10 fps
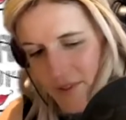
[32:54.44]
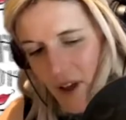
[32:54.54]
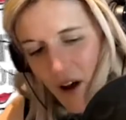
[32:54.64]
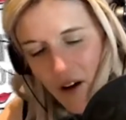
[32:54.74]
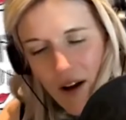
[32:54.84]

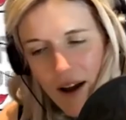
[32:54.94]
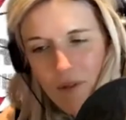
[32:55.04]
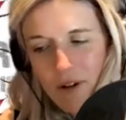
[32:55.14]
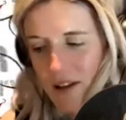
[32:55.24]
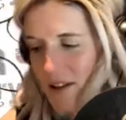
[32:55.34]
All right.
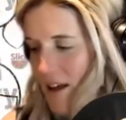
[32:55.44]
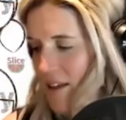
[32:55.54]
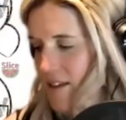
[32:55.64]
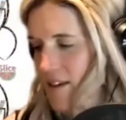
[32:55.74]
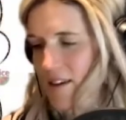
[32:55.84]
Well, I
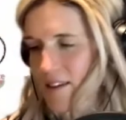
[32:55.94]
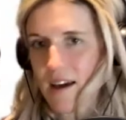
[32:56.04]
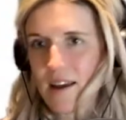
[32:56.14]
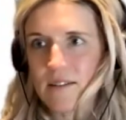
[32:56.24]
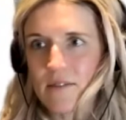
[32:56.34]
think
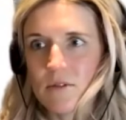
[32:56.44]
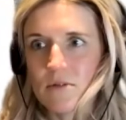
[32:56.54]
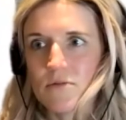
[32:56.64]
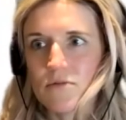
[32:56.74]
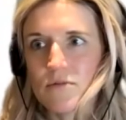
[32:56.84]
that
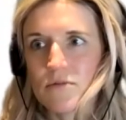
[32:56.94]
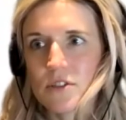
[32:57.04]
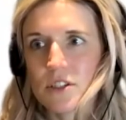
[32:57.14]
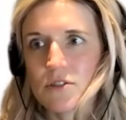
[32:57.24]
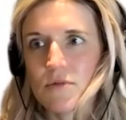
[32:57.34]
will
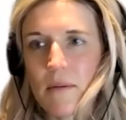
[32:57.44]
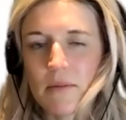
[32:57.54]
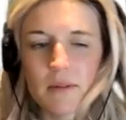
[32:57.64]
just wrap